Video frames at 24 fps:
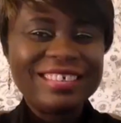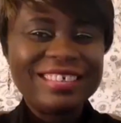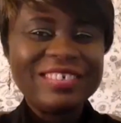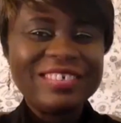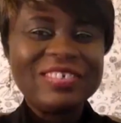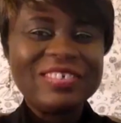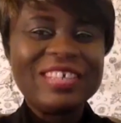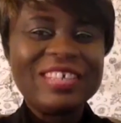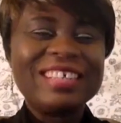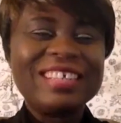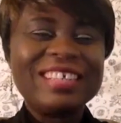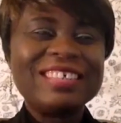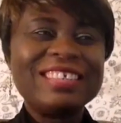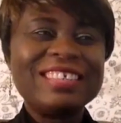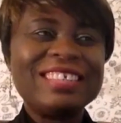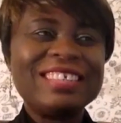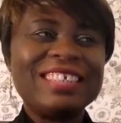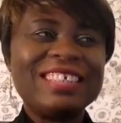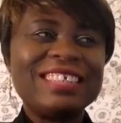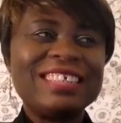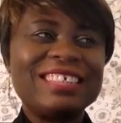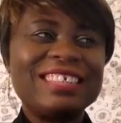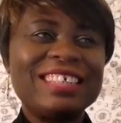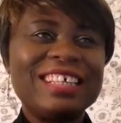Oh my
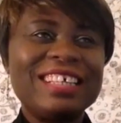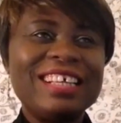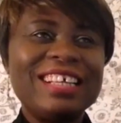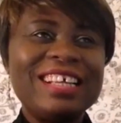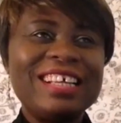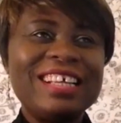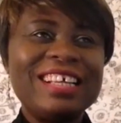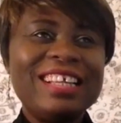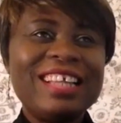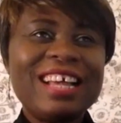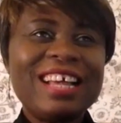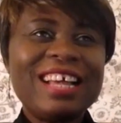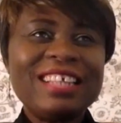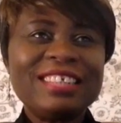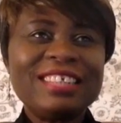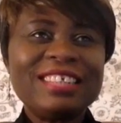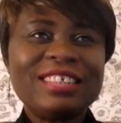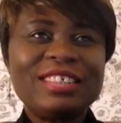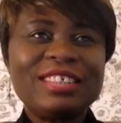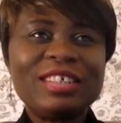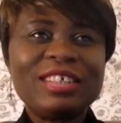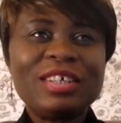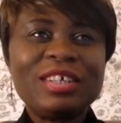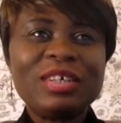goodness. That
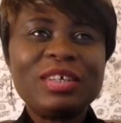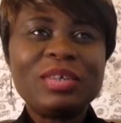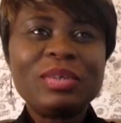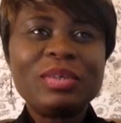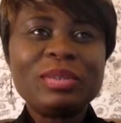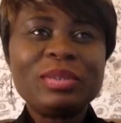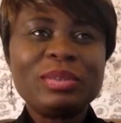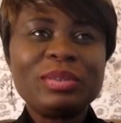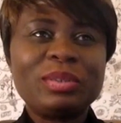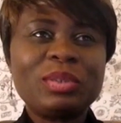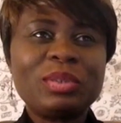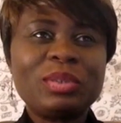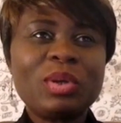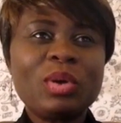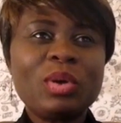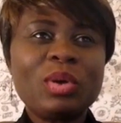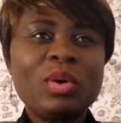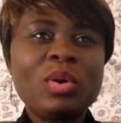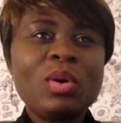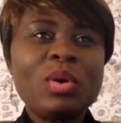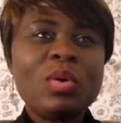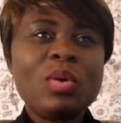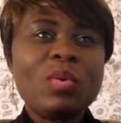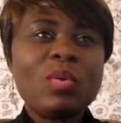is so good.
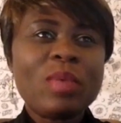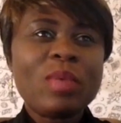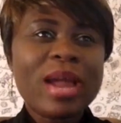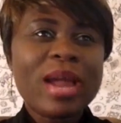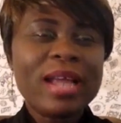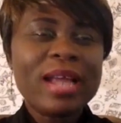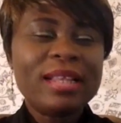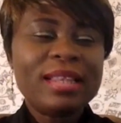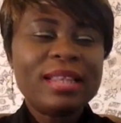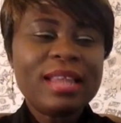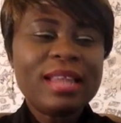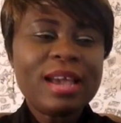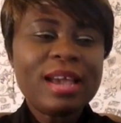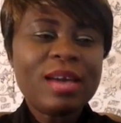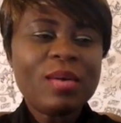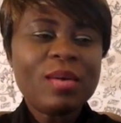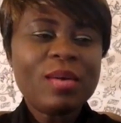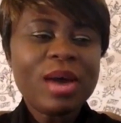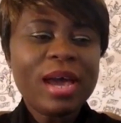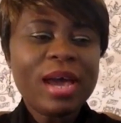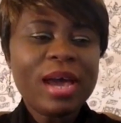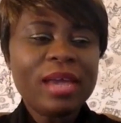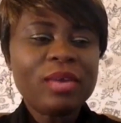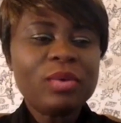So right now,
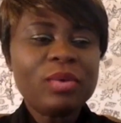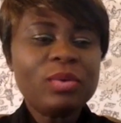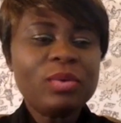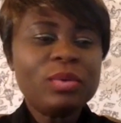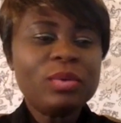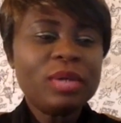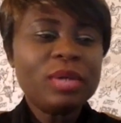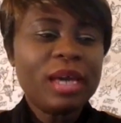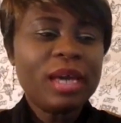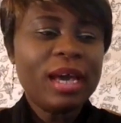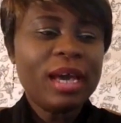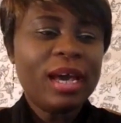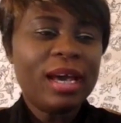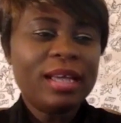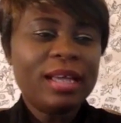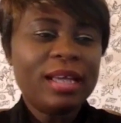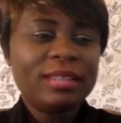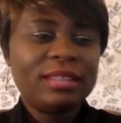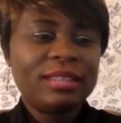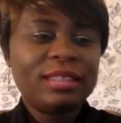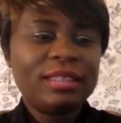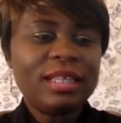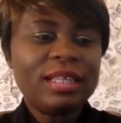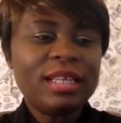are you
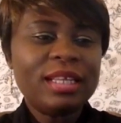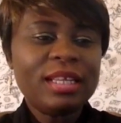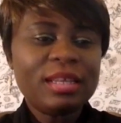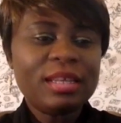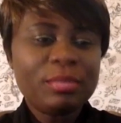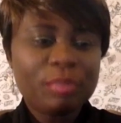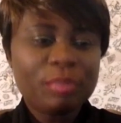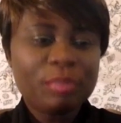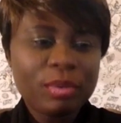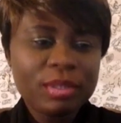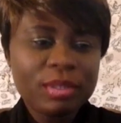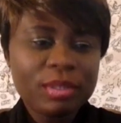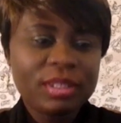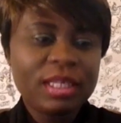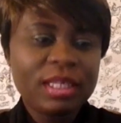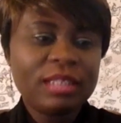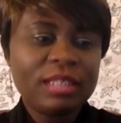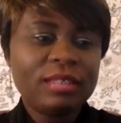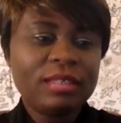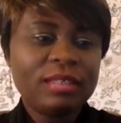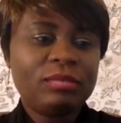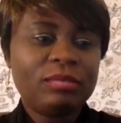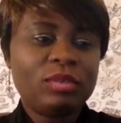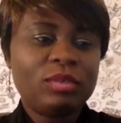still in the
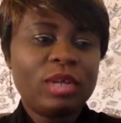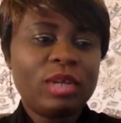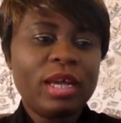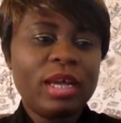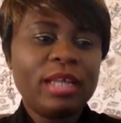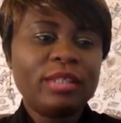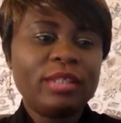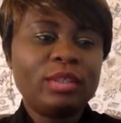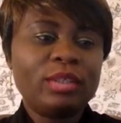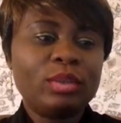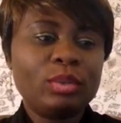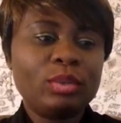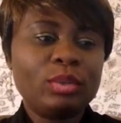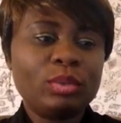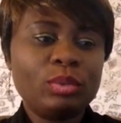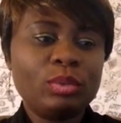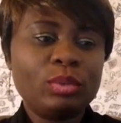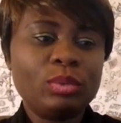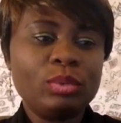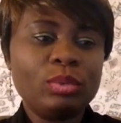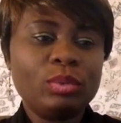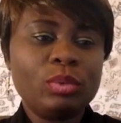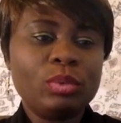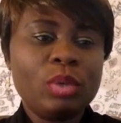process of trying
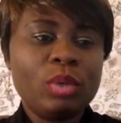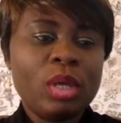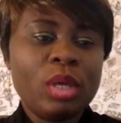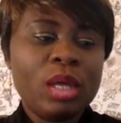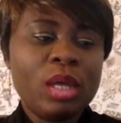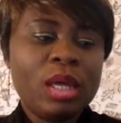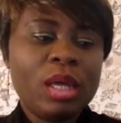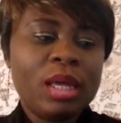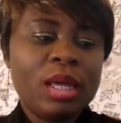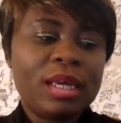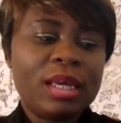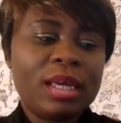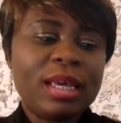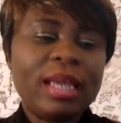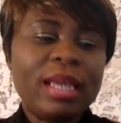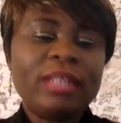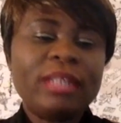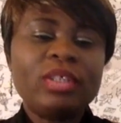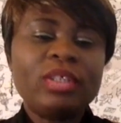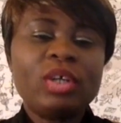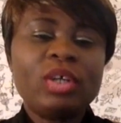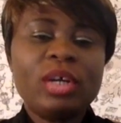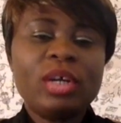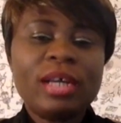to get
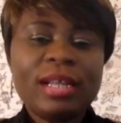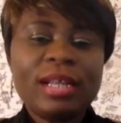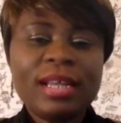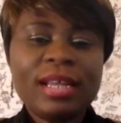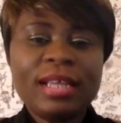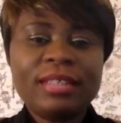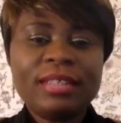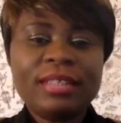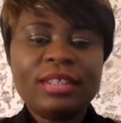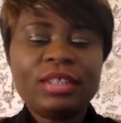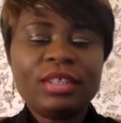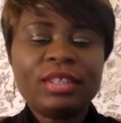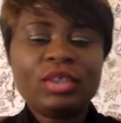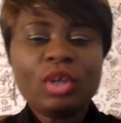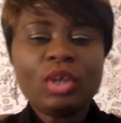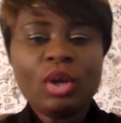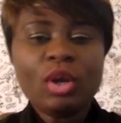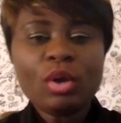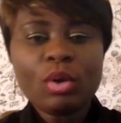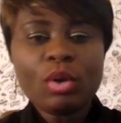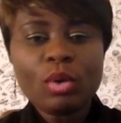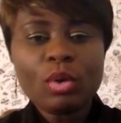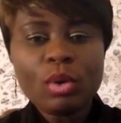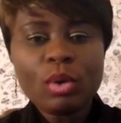the
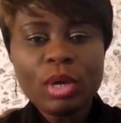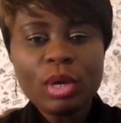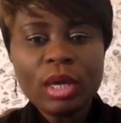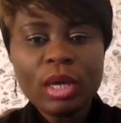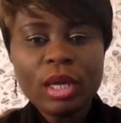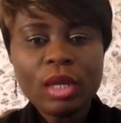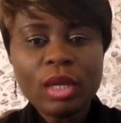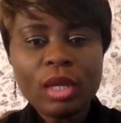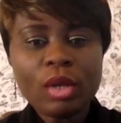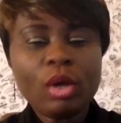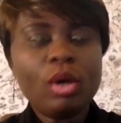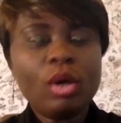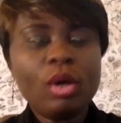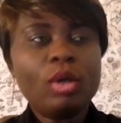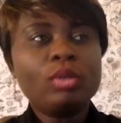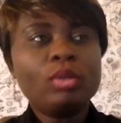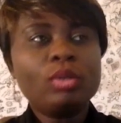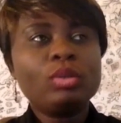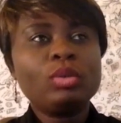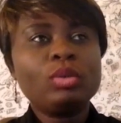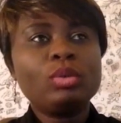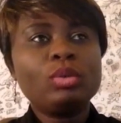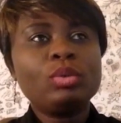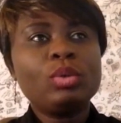organization going, or
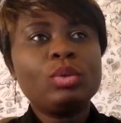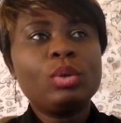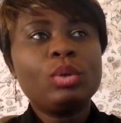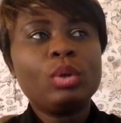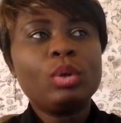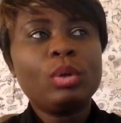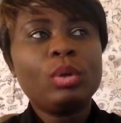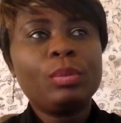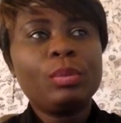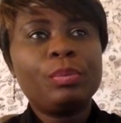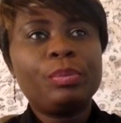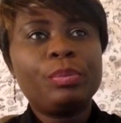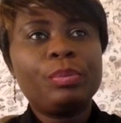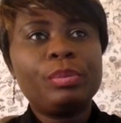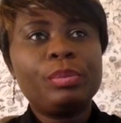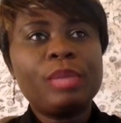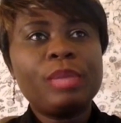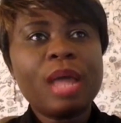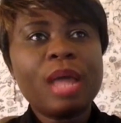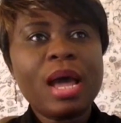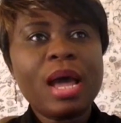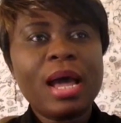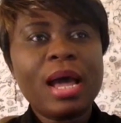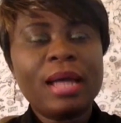do you hope
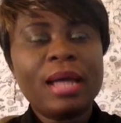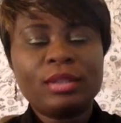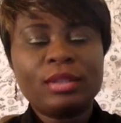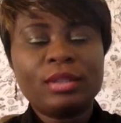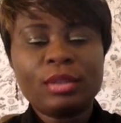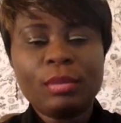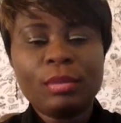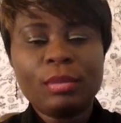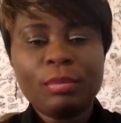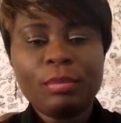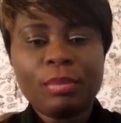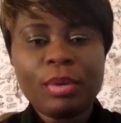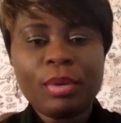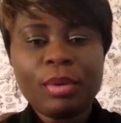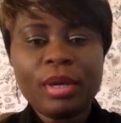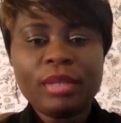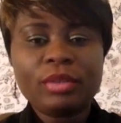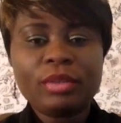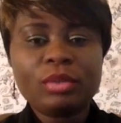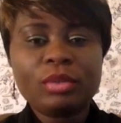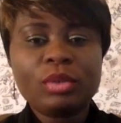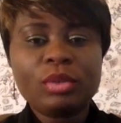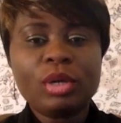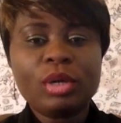that at some
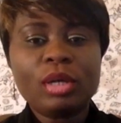point you're